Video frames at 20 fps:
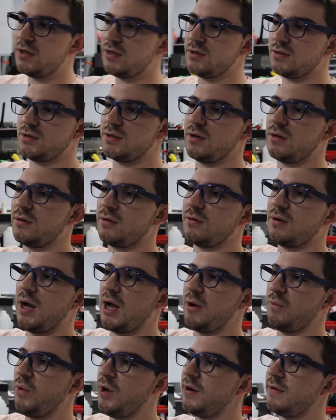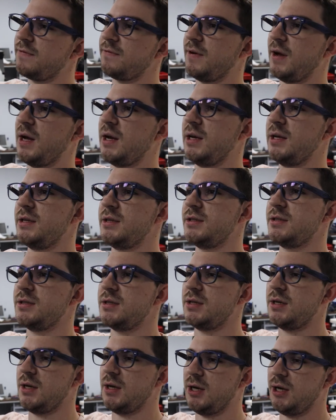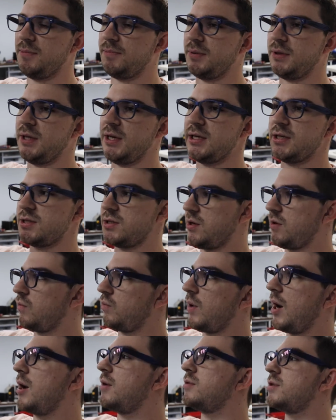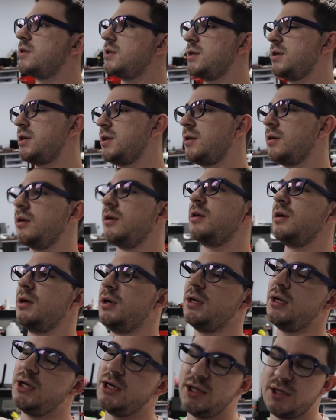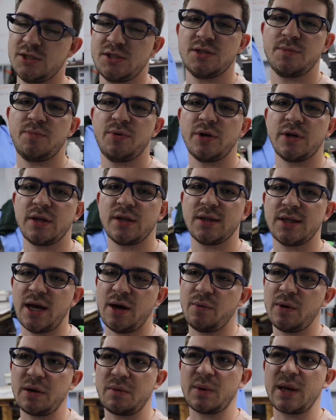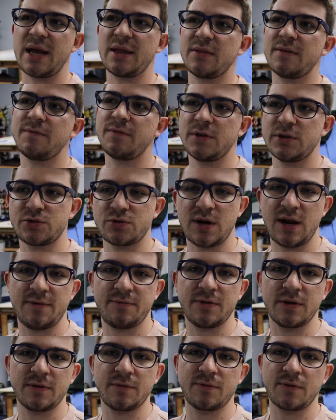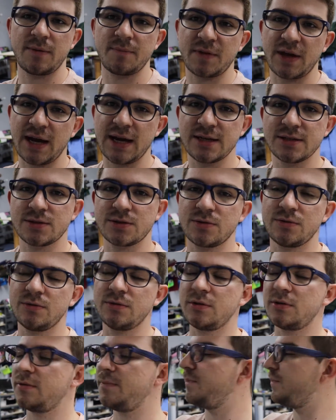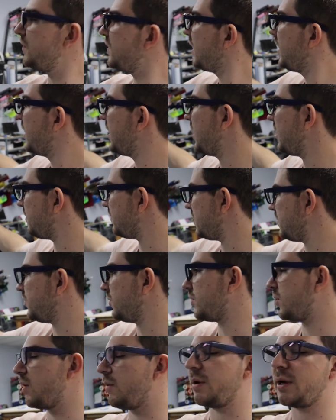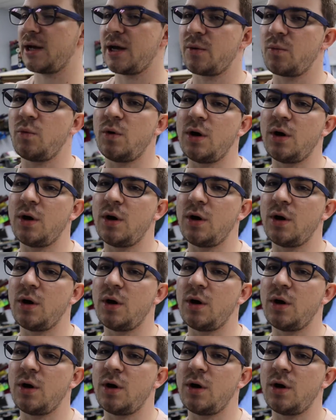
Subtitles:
so I want to find a place around here to put it. That way we got the foot traffic from the high school and people going on